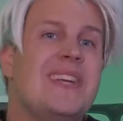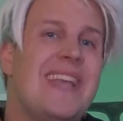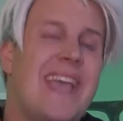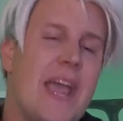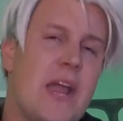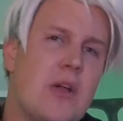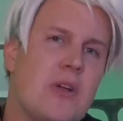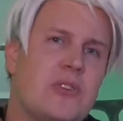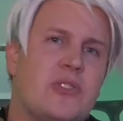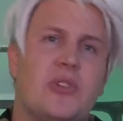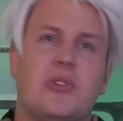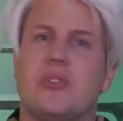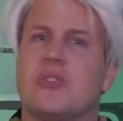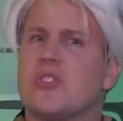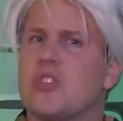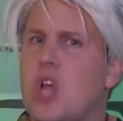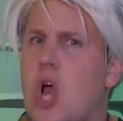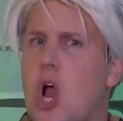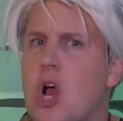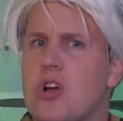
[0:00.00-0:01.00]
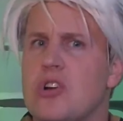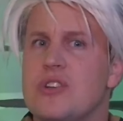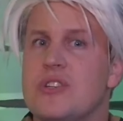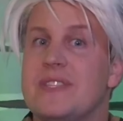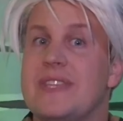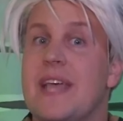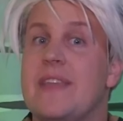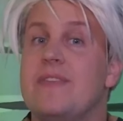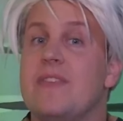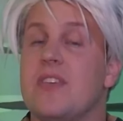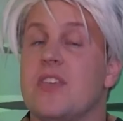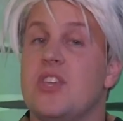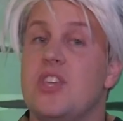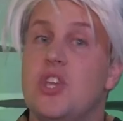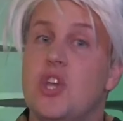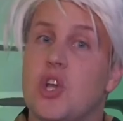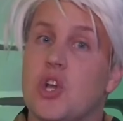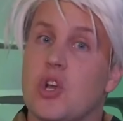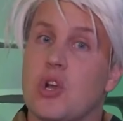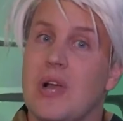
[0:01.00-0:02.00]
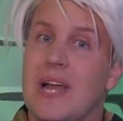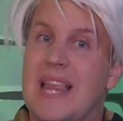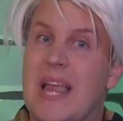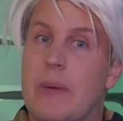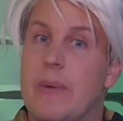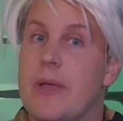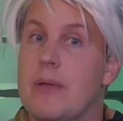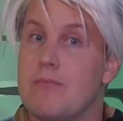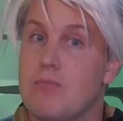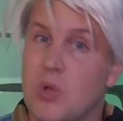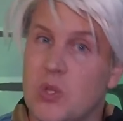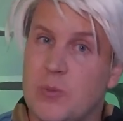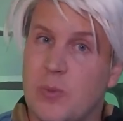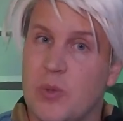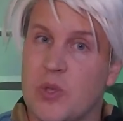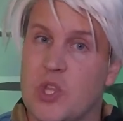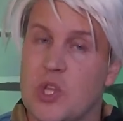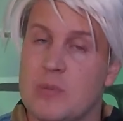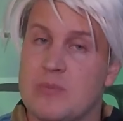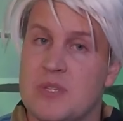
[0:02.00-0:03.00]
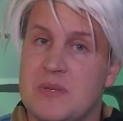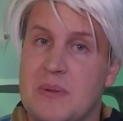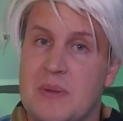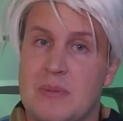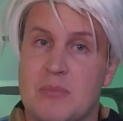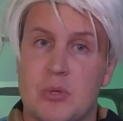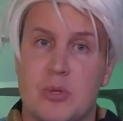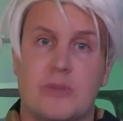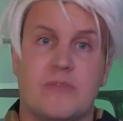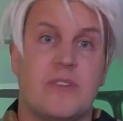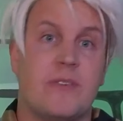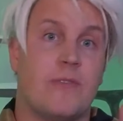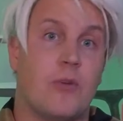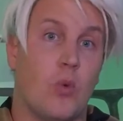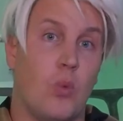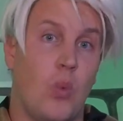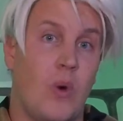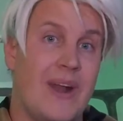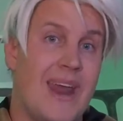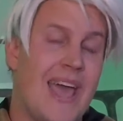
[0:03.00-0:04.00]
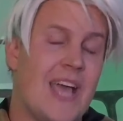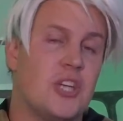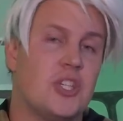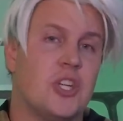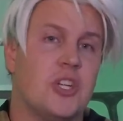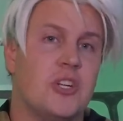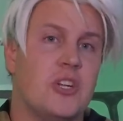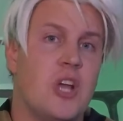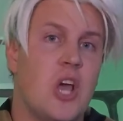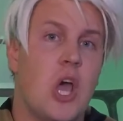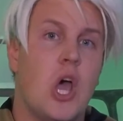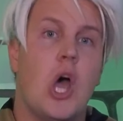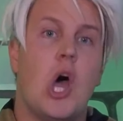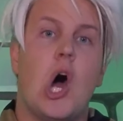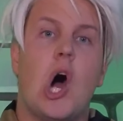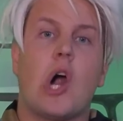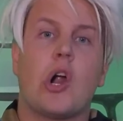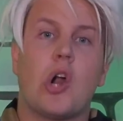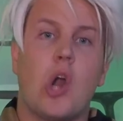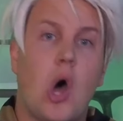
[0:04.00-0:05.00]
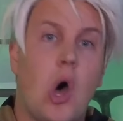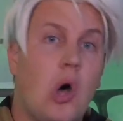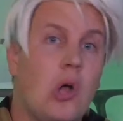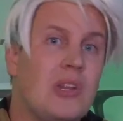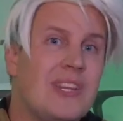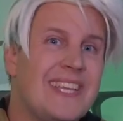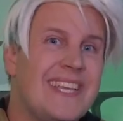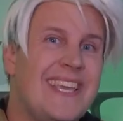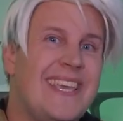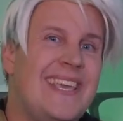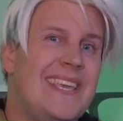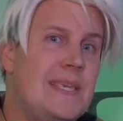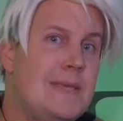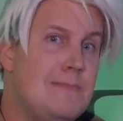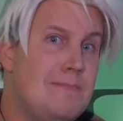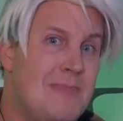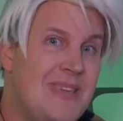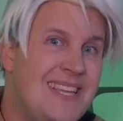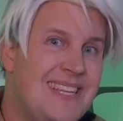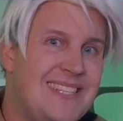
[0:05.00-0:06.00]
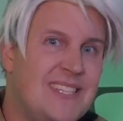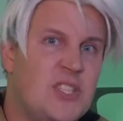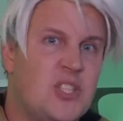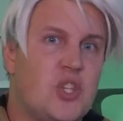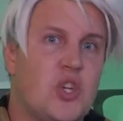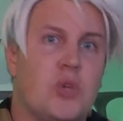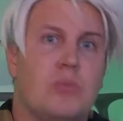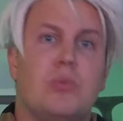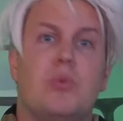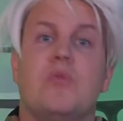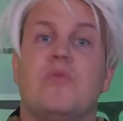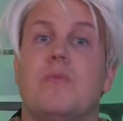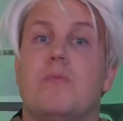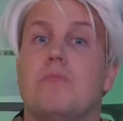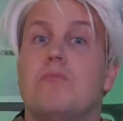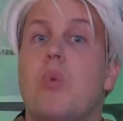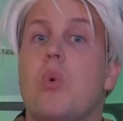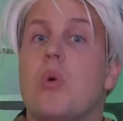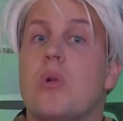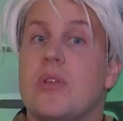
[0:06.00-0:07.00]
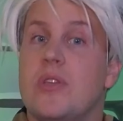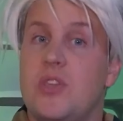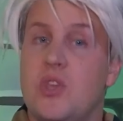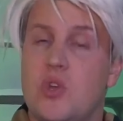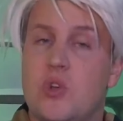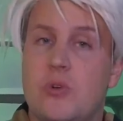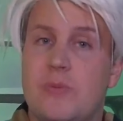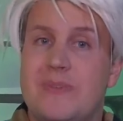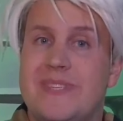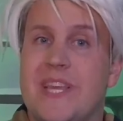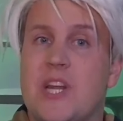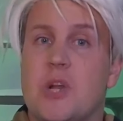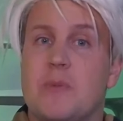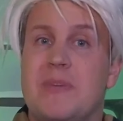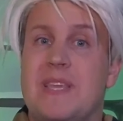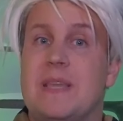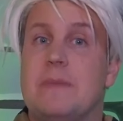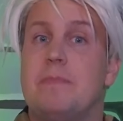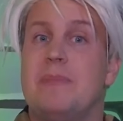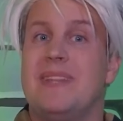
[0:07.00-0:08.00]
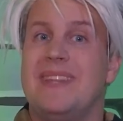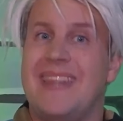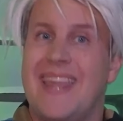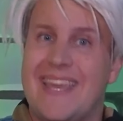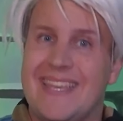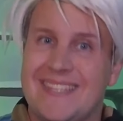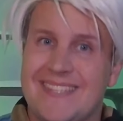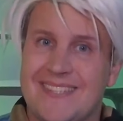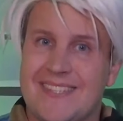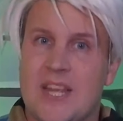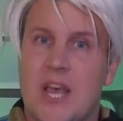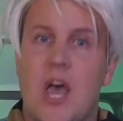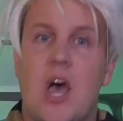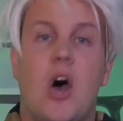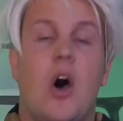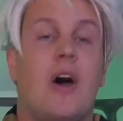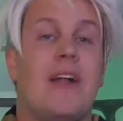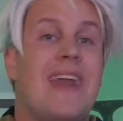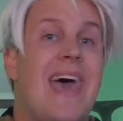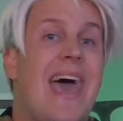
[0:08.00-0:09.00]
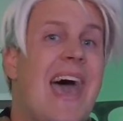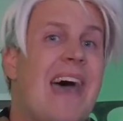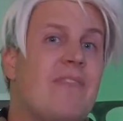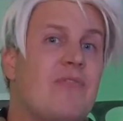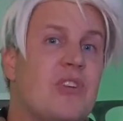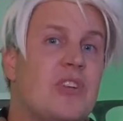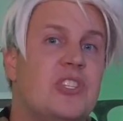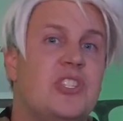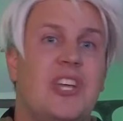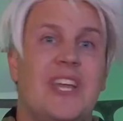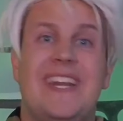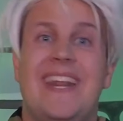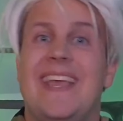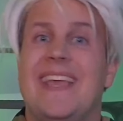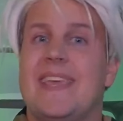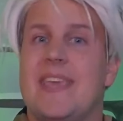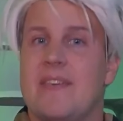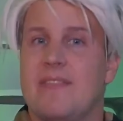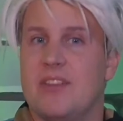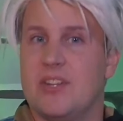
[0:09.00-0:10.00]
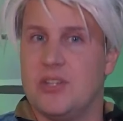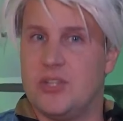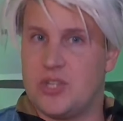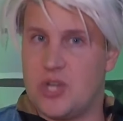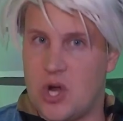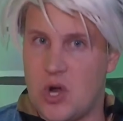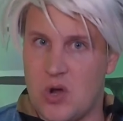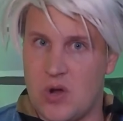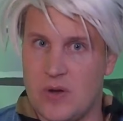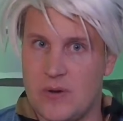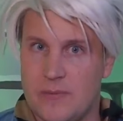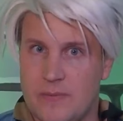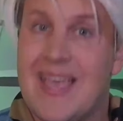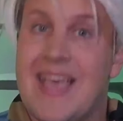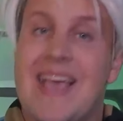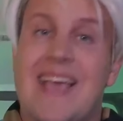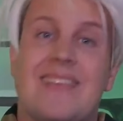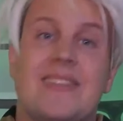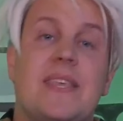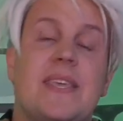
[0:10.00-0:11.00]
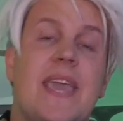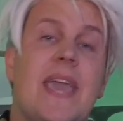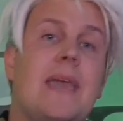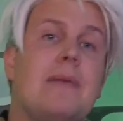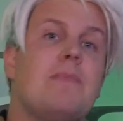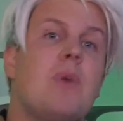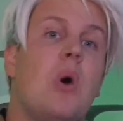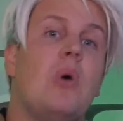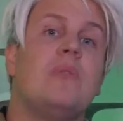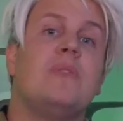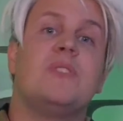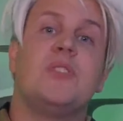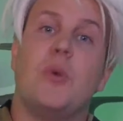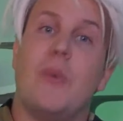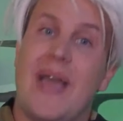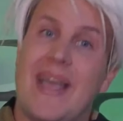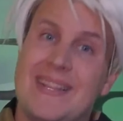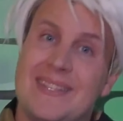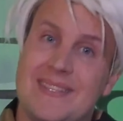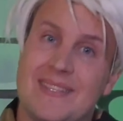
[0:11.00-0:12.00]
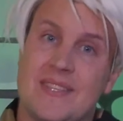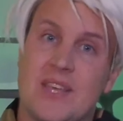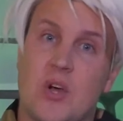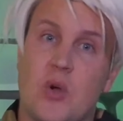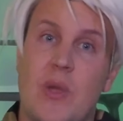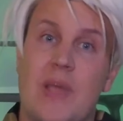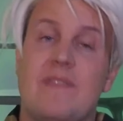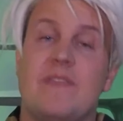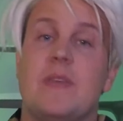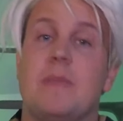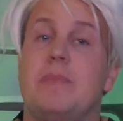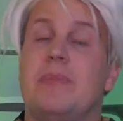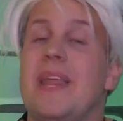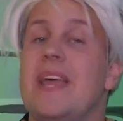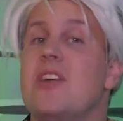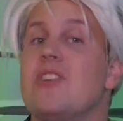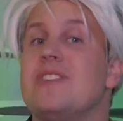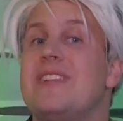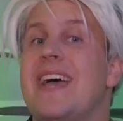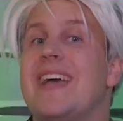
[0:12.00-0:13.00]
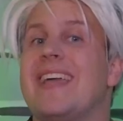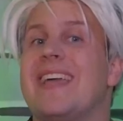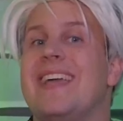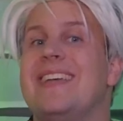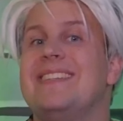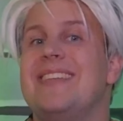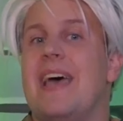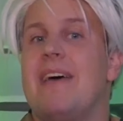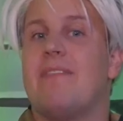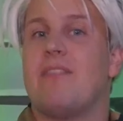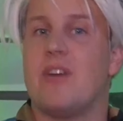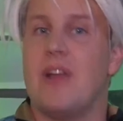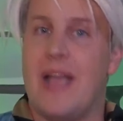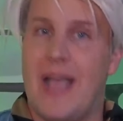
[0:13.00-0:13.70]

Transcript: characters, cards, and the cure allowing multiple cubes to be removed for one action are all key means to remove more cubes than are being placed on average in a given turn. The game also ends though if the player deck is ever